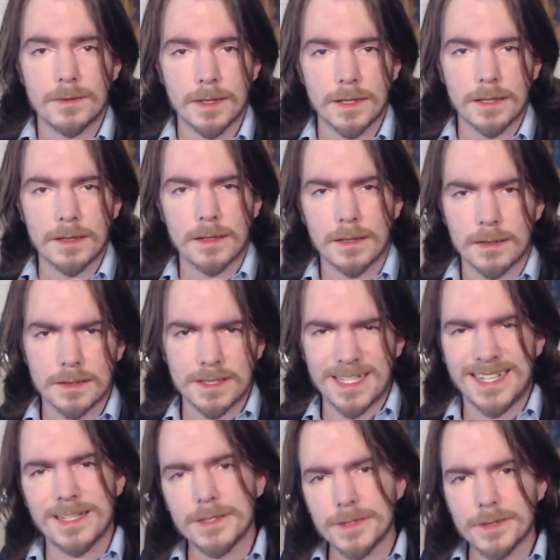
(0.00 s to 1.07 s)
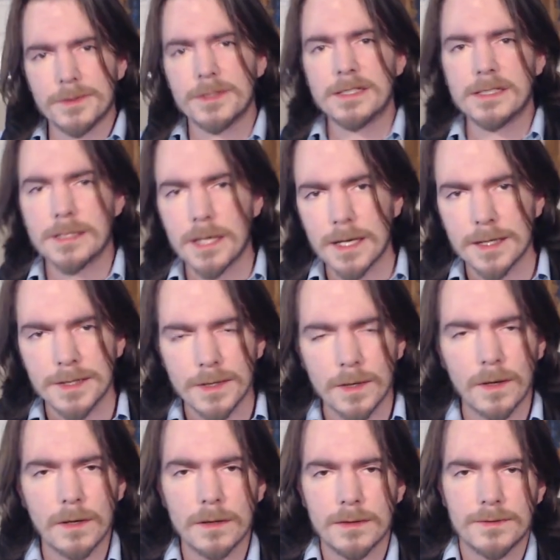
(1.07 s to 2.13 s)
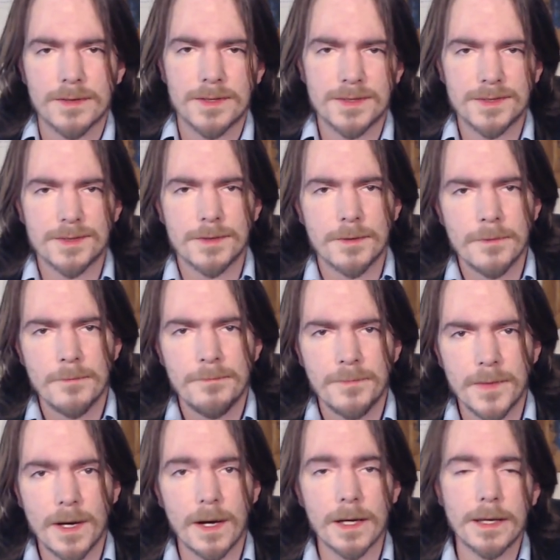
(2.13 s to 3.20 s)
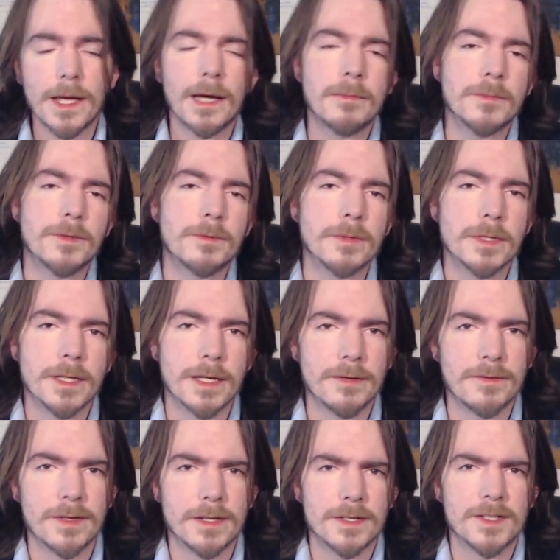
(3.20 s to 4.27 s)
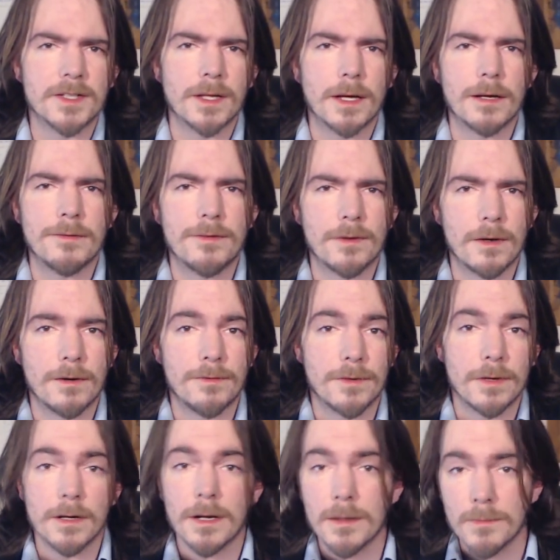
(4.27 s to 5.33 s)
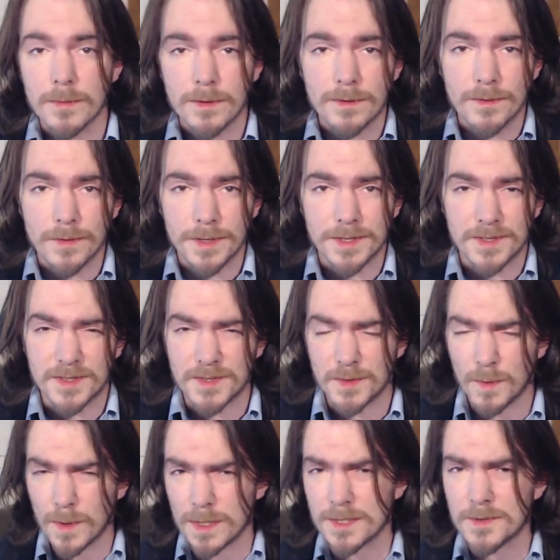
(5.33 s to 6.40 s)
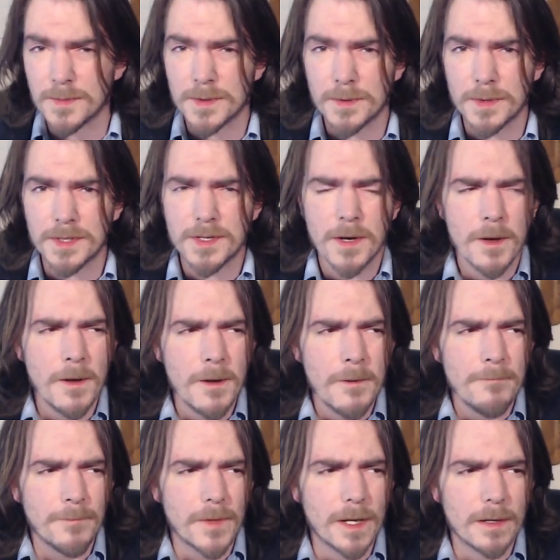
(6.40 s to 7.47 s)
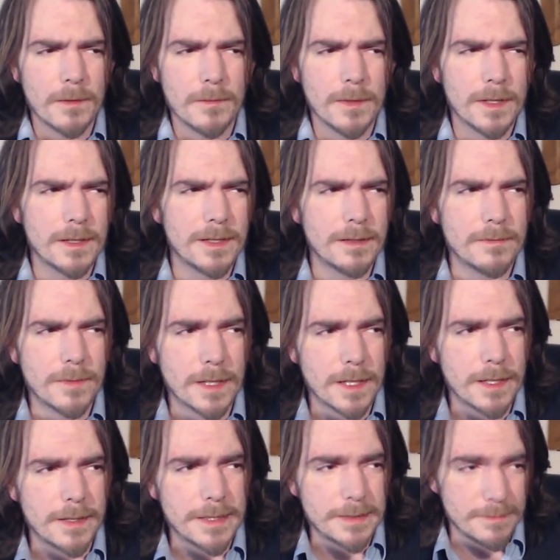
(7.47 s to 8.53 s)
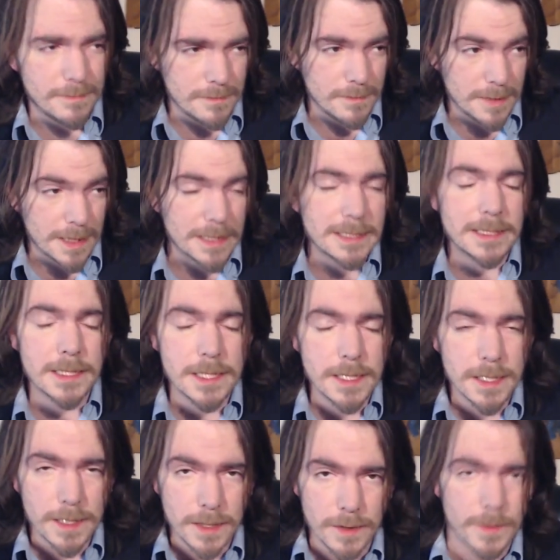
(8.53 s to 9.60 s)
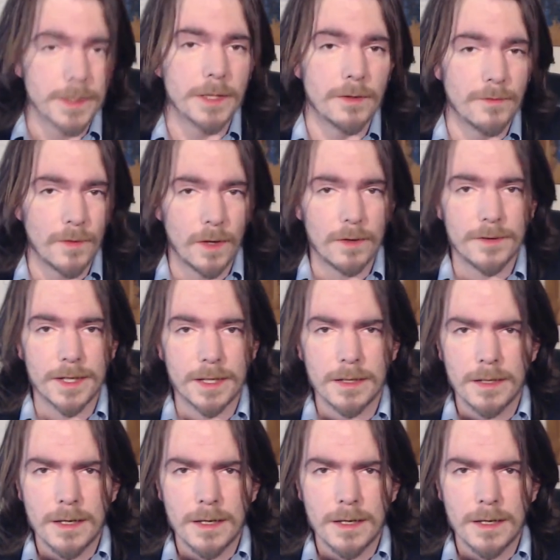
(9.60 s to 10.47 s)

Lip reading: right? That dangerous side to all of us. Now, I came to really giving this a lot of thought for a number of reasons. One has been which, in my continuing and evolving